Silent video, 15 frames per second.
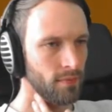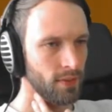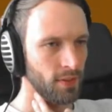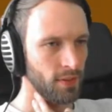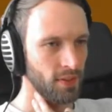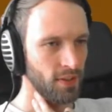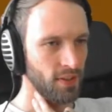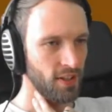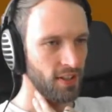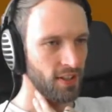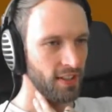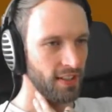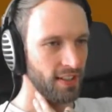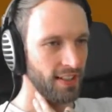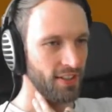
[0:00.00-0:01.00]

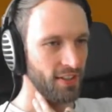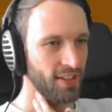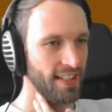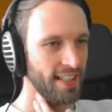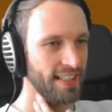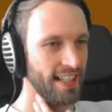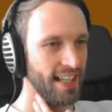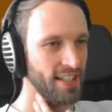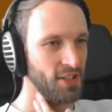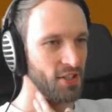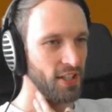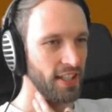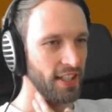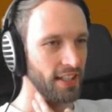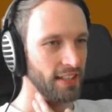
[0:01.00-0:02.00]
The docking's kind of
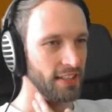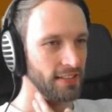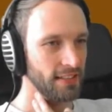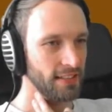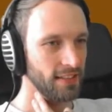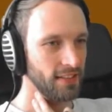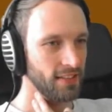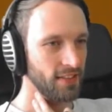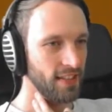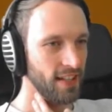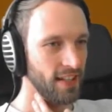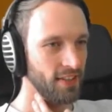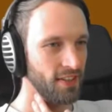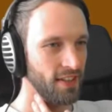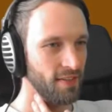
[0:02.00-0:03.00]
tricky. I don't
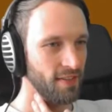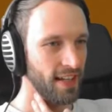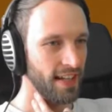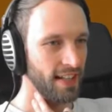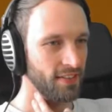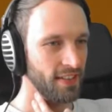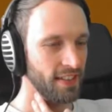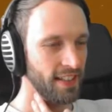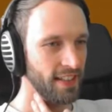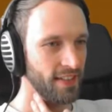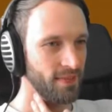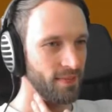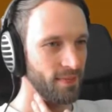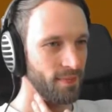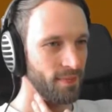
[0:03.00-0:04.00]
have the hang of it yet.